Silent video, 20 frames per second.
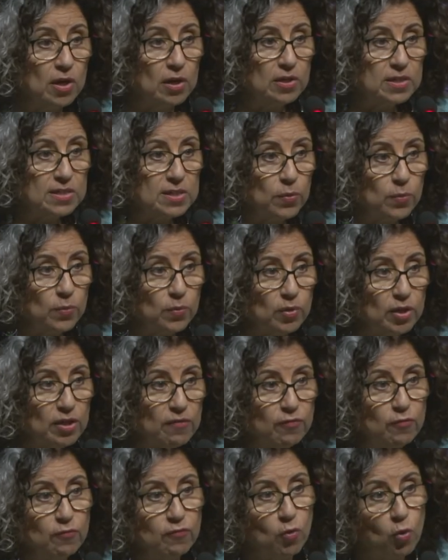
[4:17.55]
So
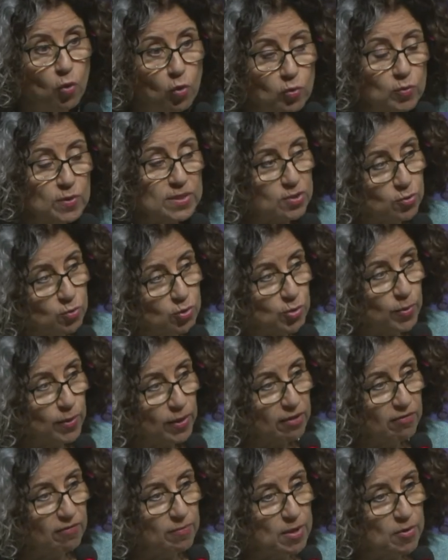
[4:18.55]
if you've always thought you were
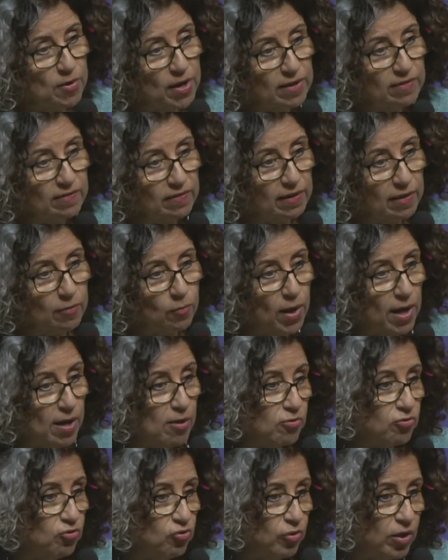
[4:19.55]
going to be a writer, why
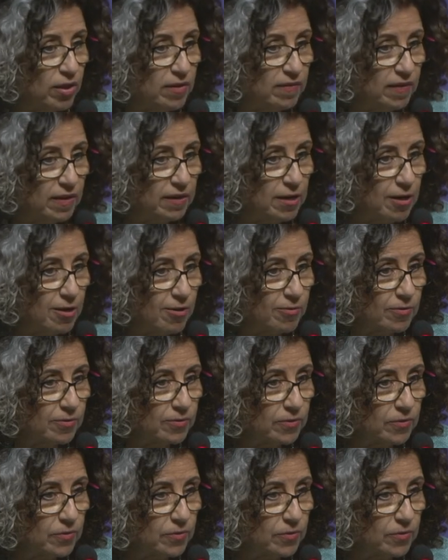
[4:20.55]
aren't you writing now?